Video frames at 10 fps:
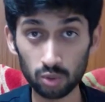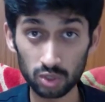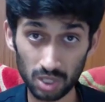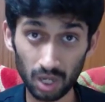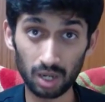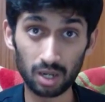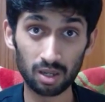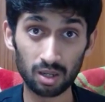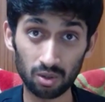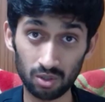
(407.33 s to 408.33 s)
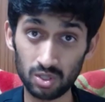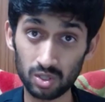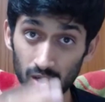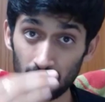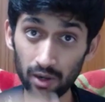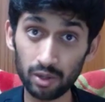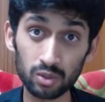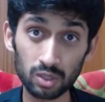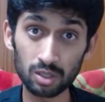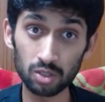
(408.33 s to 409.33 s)
Do start consciously
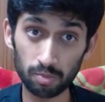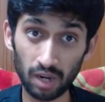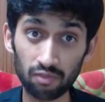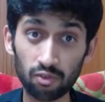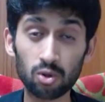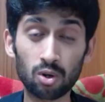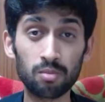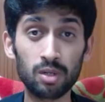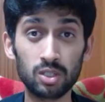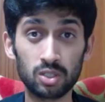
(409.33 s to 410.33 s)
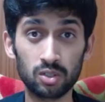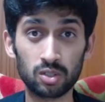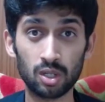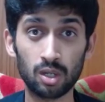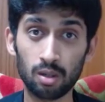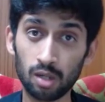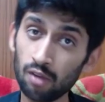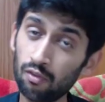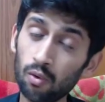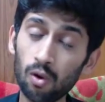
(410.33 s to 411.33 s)
reducing these bad food combinations.
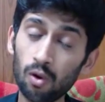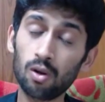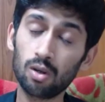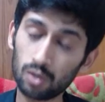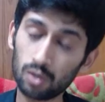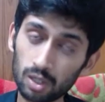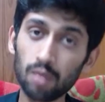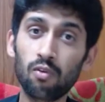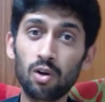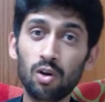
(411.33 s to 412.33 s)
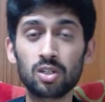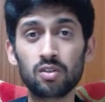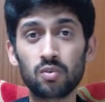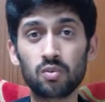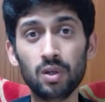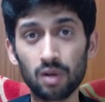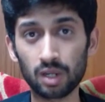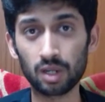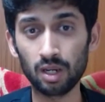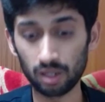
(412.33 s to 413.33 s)
If you want, you can keep watching this video
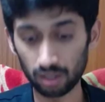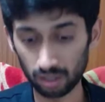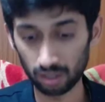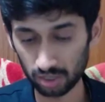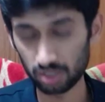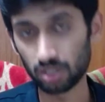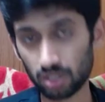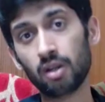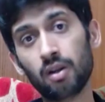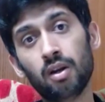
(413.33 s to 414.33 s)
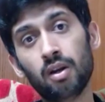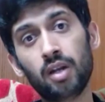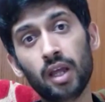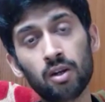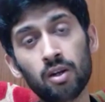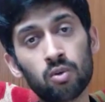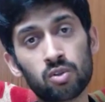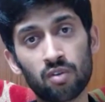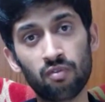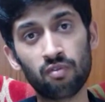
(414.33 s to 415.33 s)
again and just take
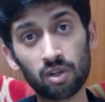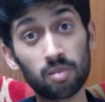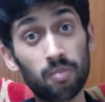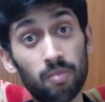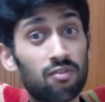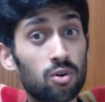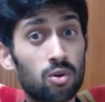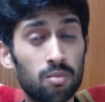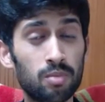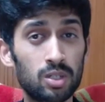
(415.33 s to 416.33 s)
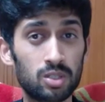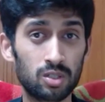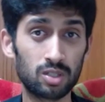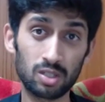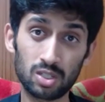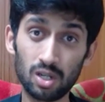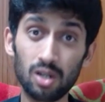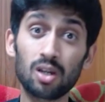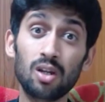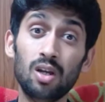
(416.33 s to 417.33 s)
notes of what are the bad food combinations and
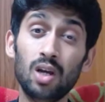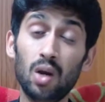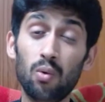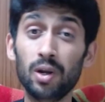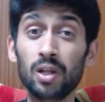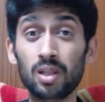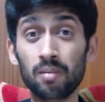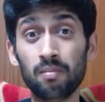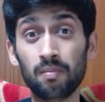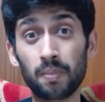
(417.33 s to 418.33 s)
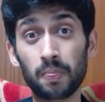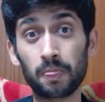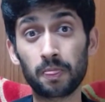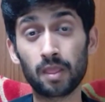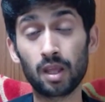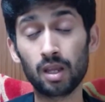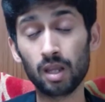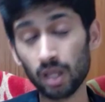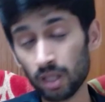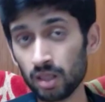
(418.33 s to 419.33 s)
start avoiding them
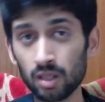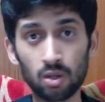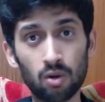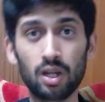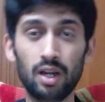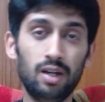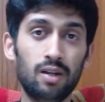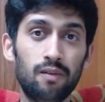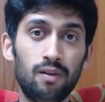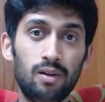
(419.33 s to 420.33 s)
in your diet.